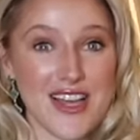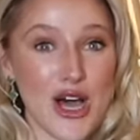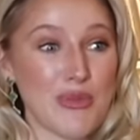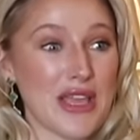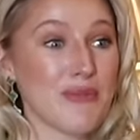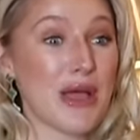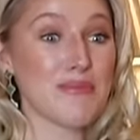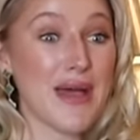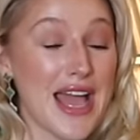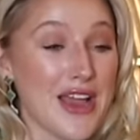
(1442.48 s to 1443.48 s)
up in my
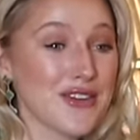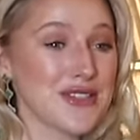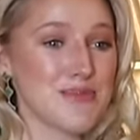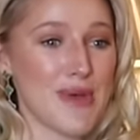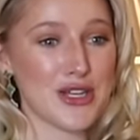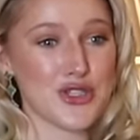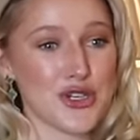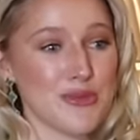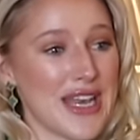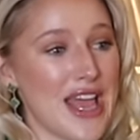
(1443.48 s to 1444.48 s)
parents'
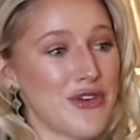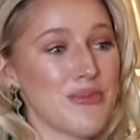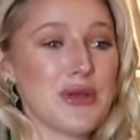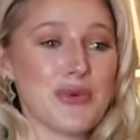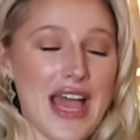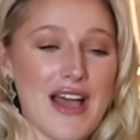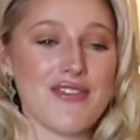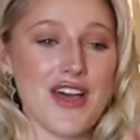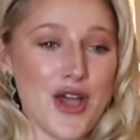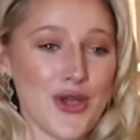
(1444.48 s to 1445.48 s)
bedroom, and everybody would have
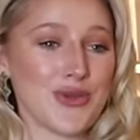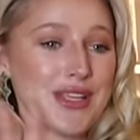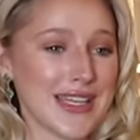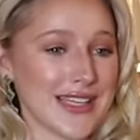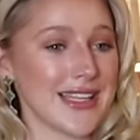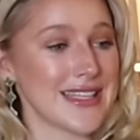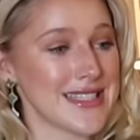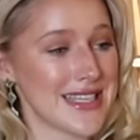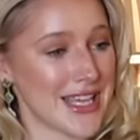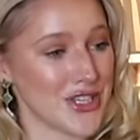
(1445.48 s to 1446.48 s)
their own little
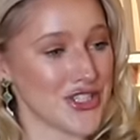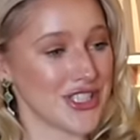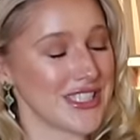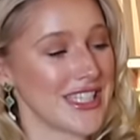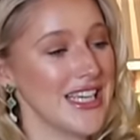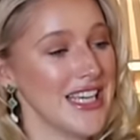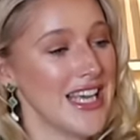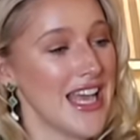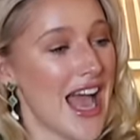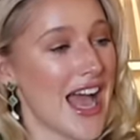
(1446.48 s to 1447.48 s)
station.
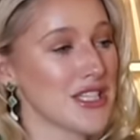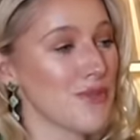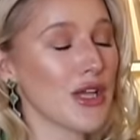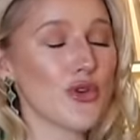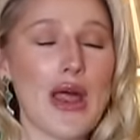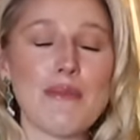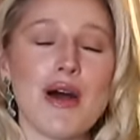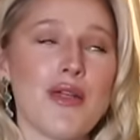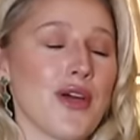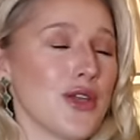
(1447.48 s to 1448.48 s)
And my
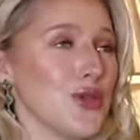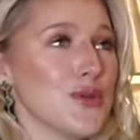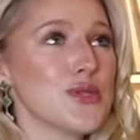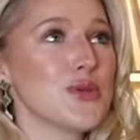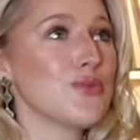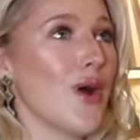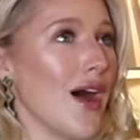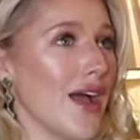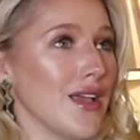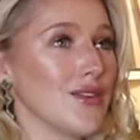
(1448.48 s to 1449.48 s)
grandmother used to
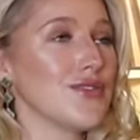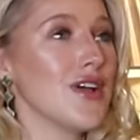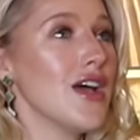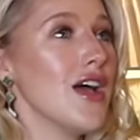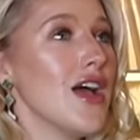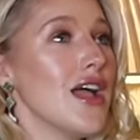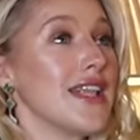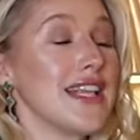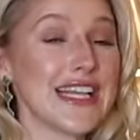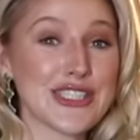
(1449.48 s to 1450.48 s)
arrive
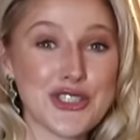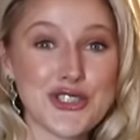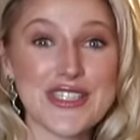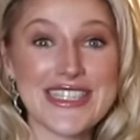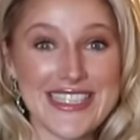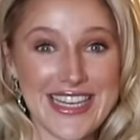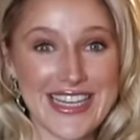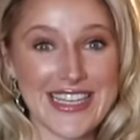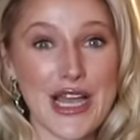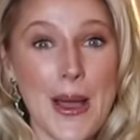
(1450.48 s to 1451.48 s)
literally
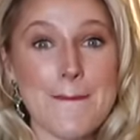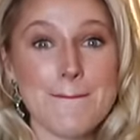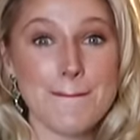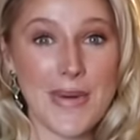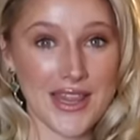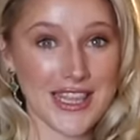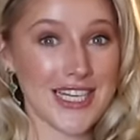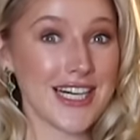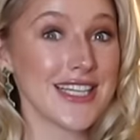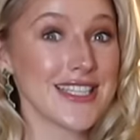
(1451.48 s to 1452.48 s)
like
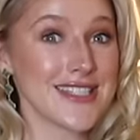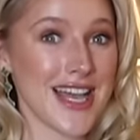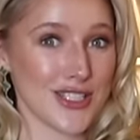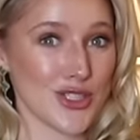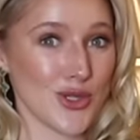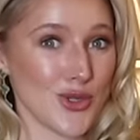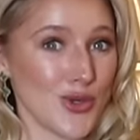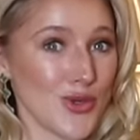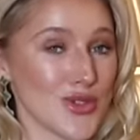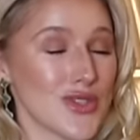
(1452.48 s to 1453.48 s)
Mother Santa
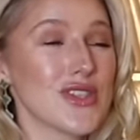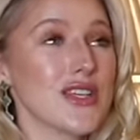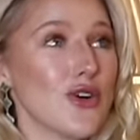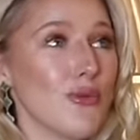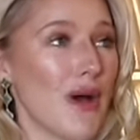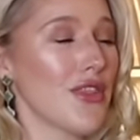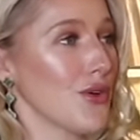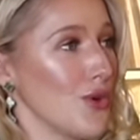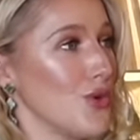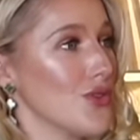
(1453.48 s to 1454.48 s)
Claus. Mother
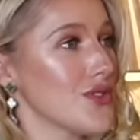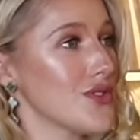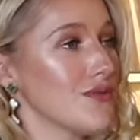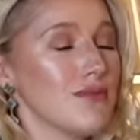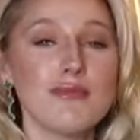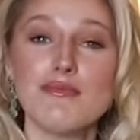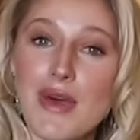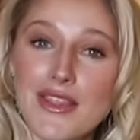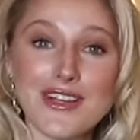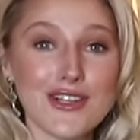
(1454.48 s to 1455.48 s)
Claus.
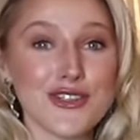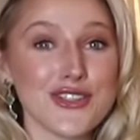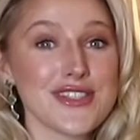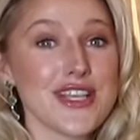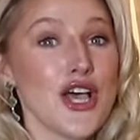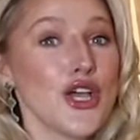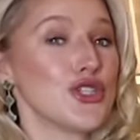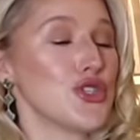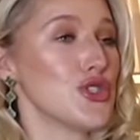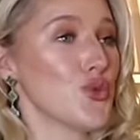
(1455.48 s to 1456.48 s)
Mother Claus.
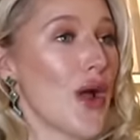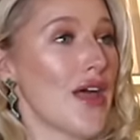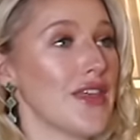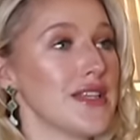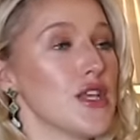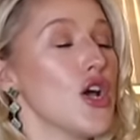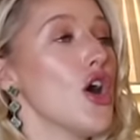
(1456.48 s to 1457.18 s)
She used to wear this,